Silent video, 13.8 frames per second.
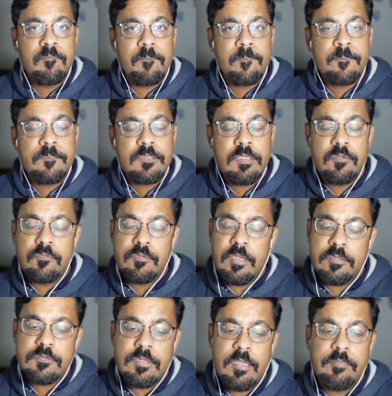See you
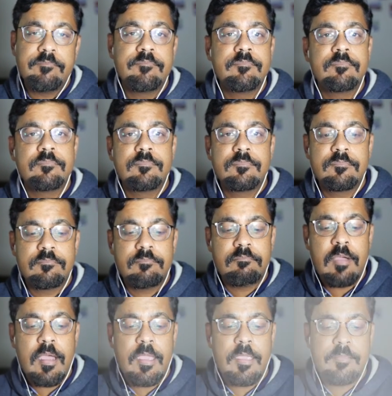next time. Bye.